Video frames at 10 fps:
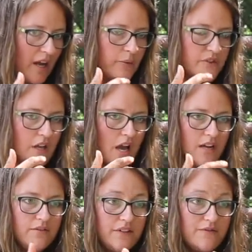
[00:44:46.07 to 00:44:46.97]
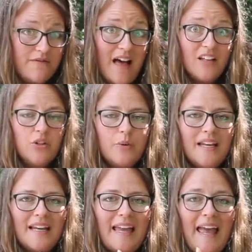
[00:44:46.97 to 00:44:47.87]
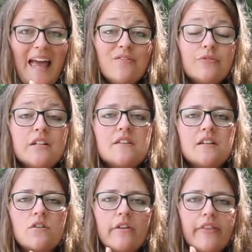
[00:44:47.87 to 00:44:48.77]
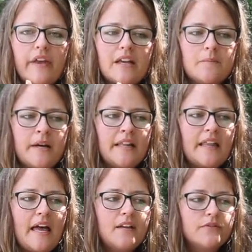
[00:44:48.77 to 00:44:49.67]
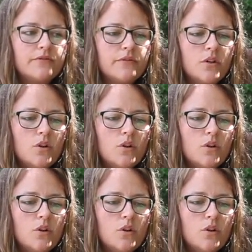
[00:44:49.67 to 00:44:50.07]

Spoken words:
I was kind of evaluating every single thing in my life.